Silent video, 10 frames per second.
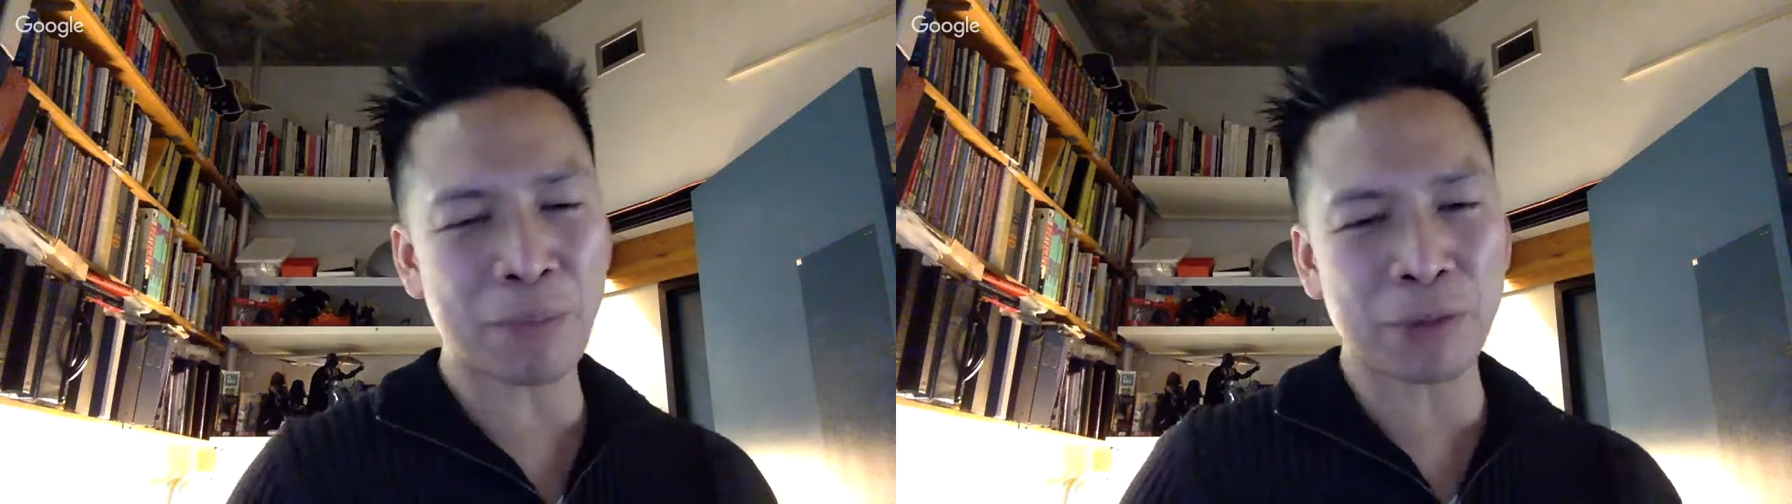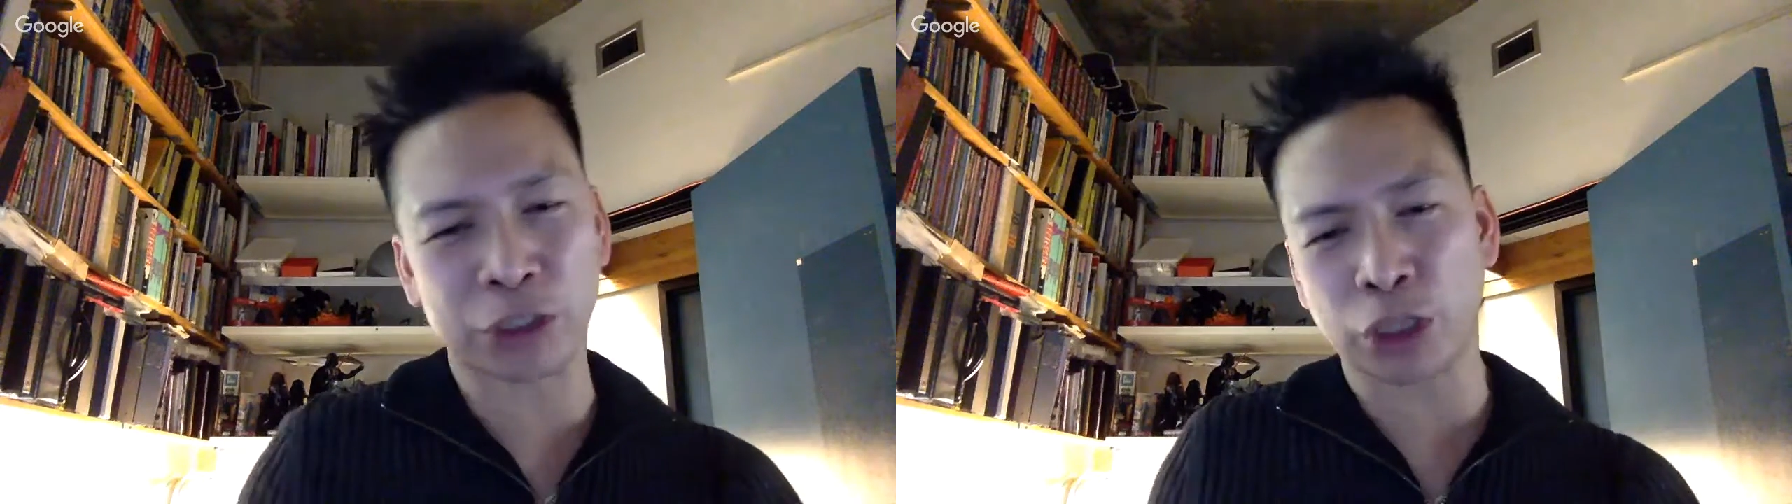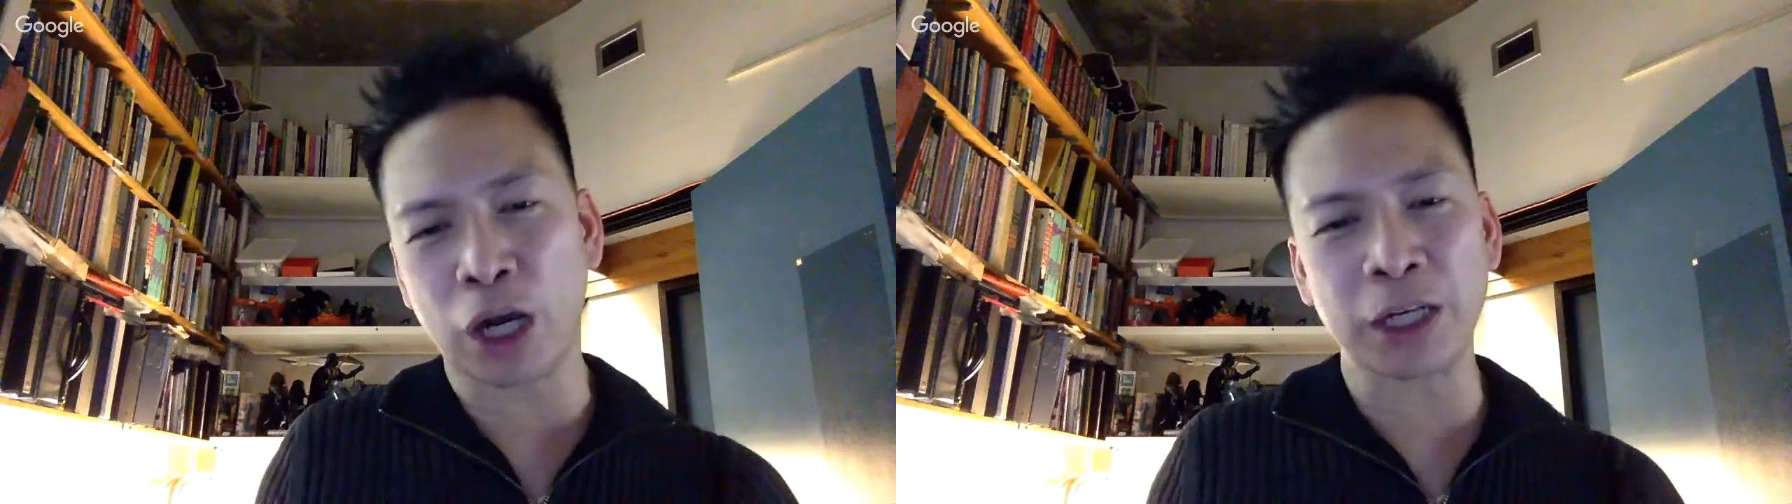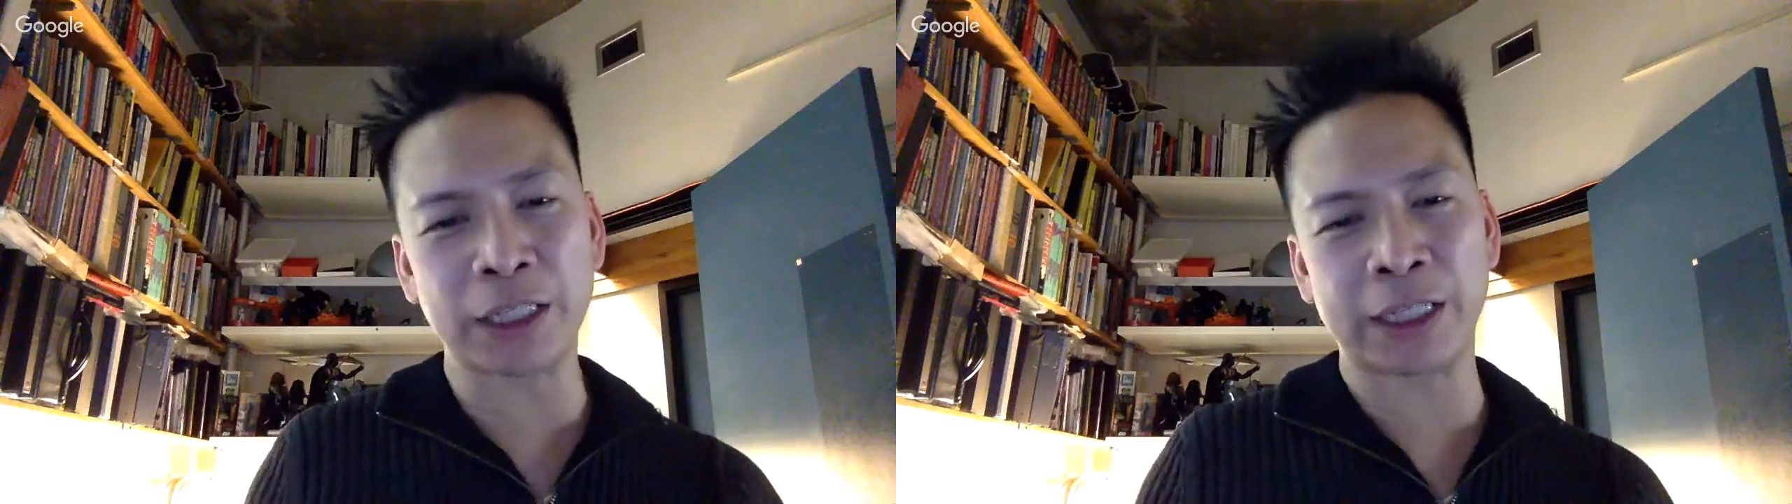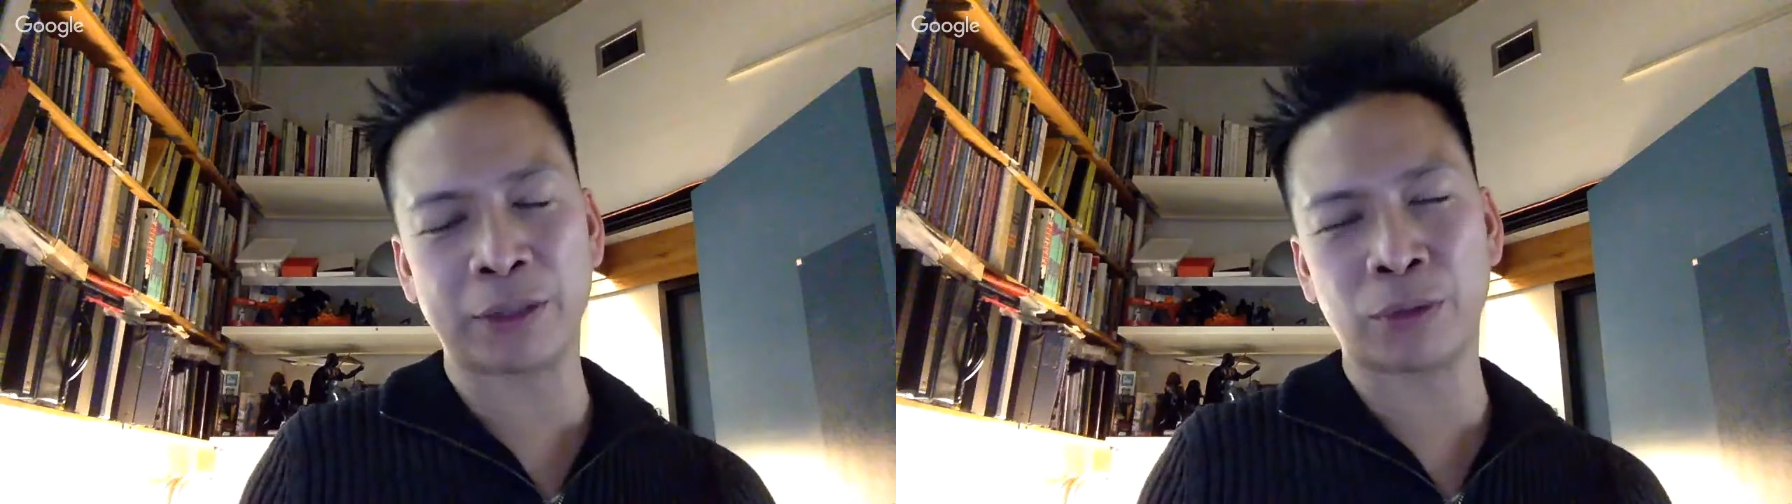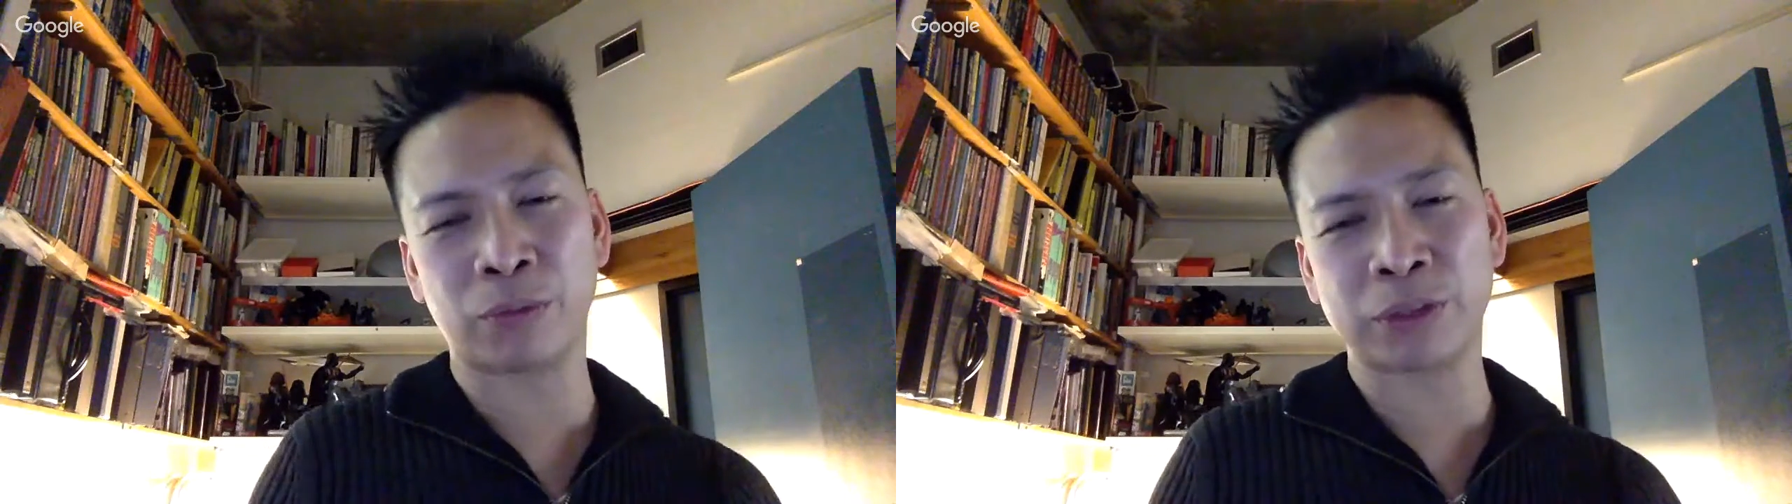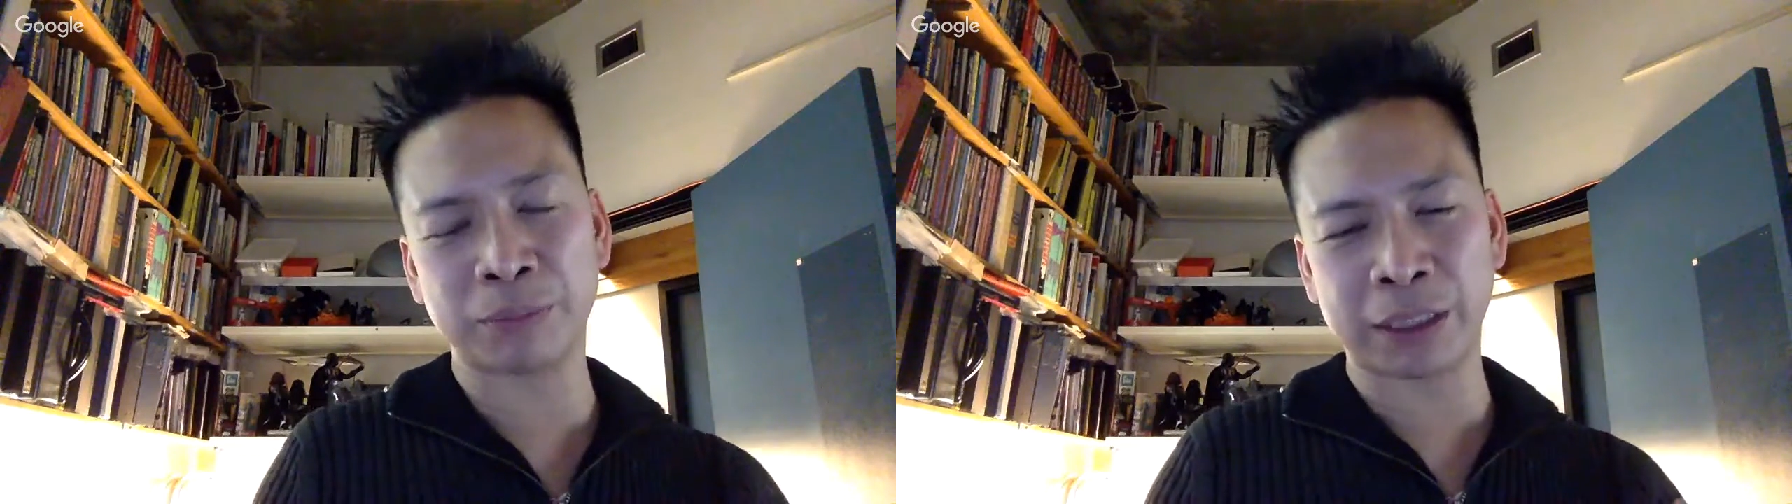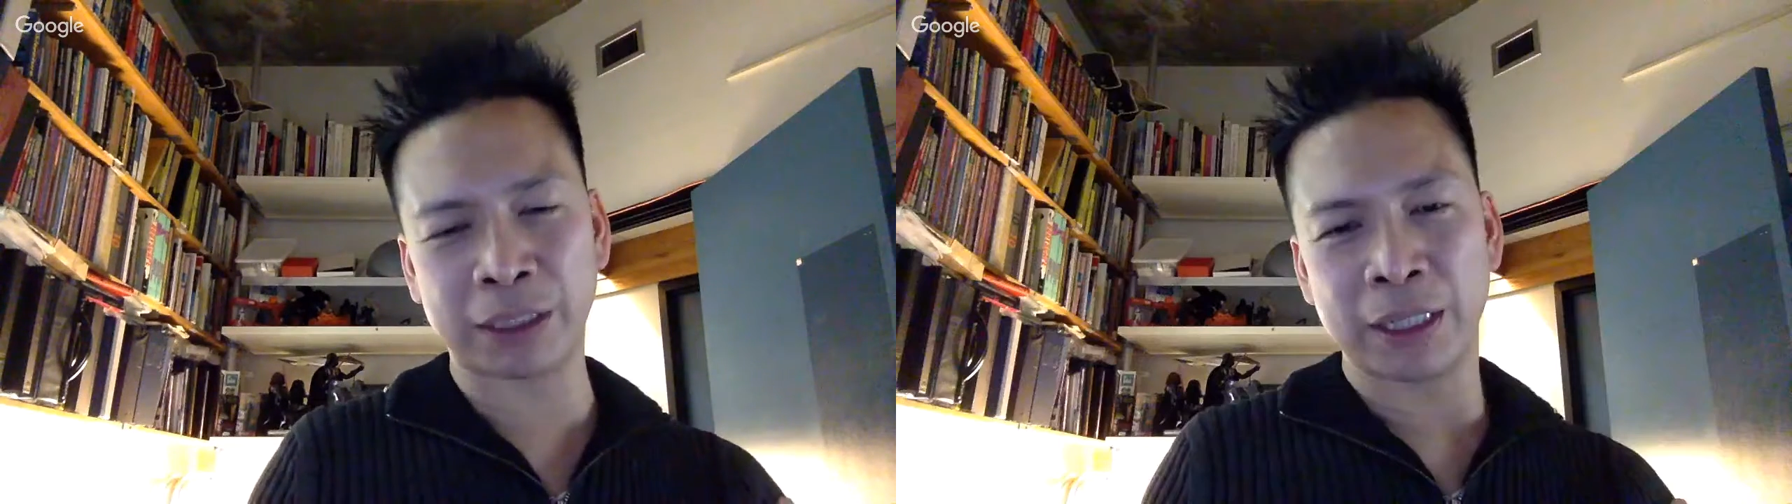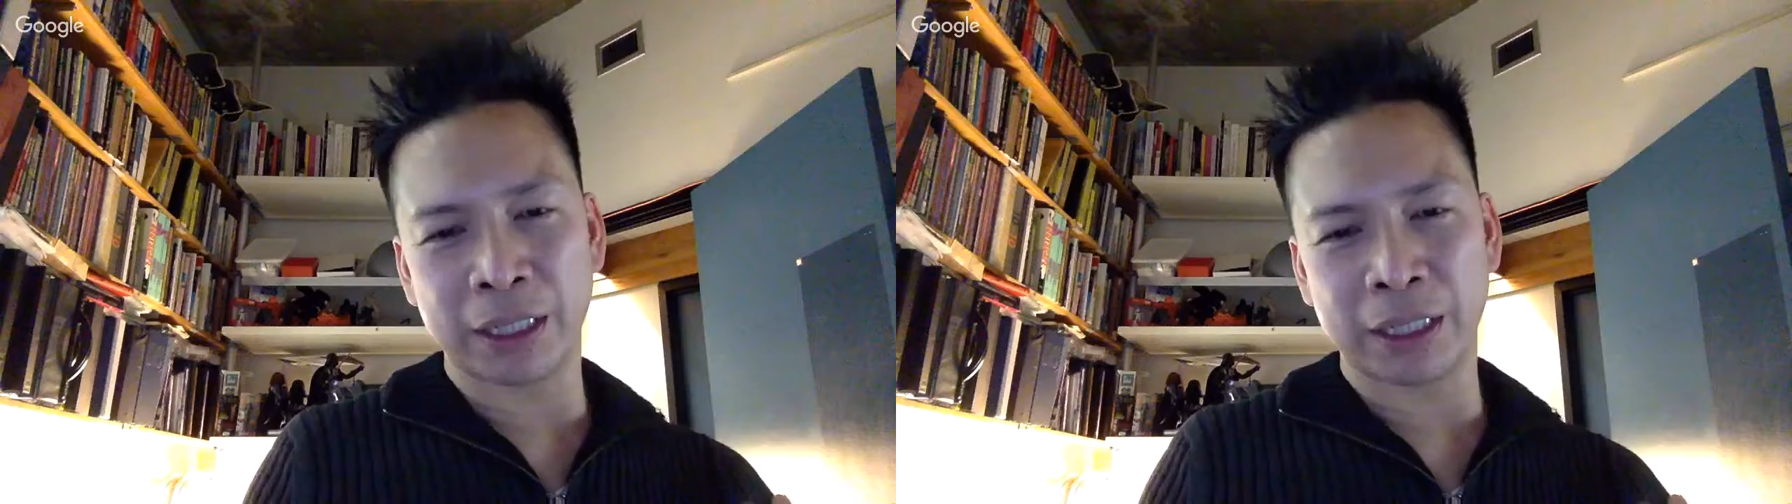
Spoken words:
like jogging or something